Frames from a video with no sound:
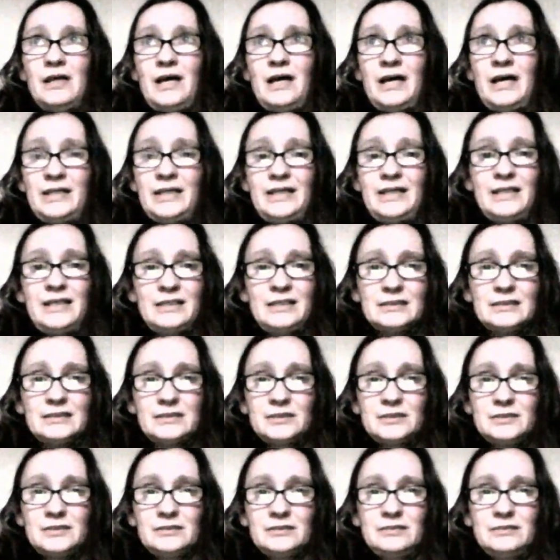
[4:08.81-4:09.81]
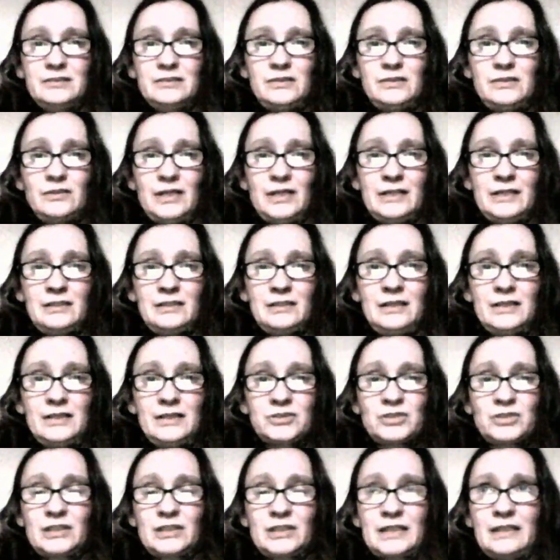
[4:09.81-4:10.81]
And it is, you know,
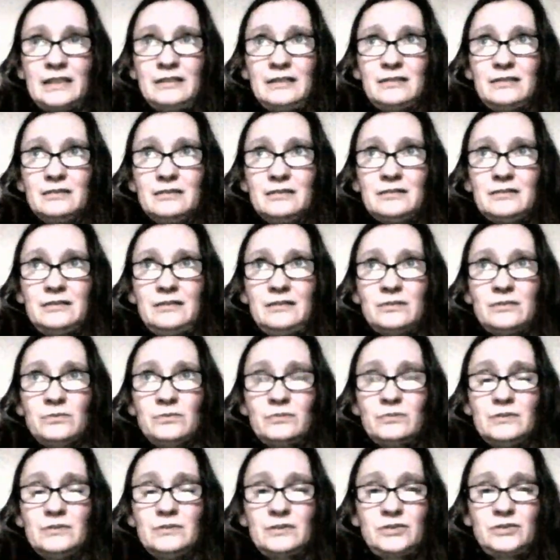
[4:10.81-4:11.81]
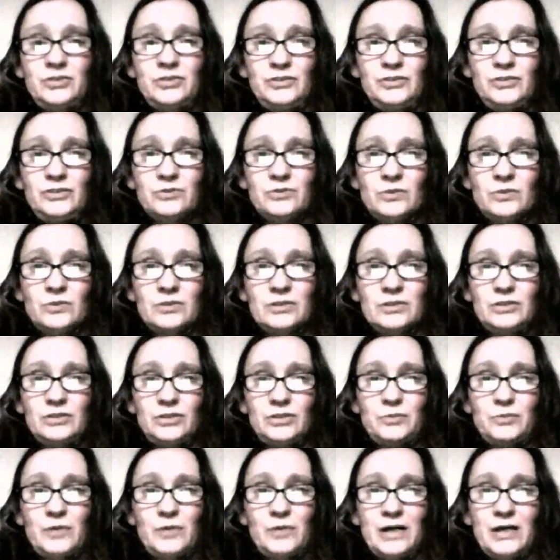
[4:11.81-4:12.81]
literally, you know, a 2-year-old could
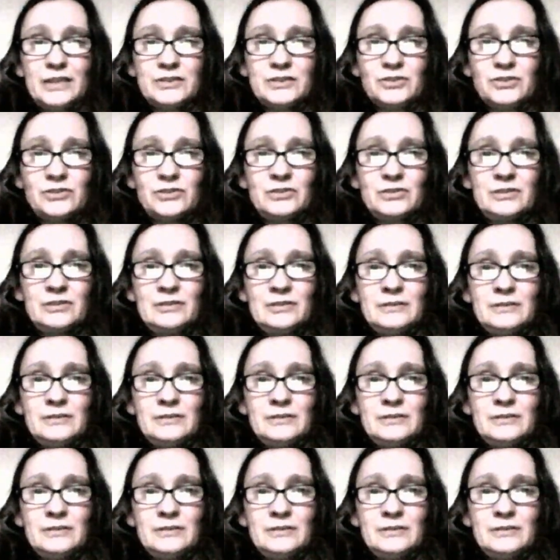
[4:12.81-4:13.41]
do what I do.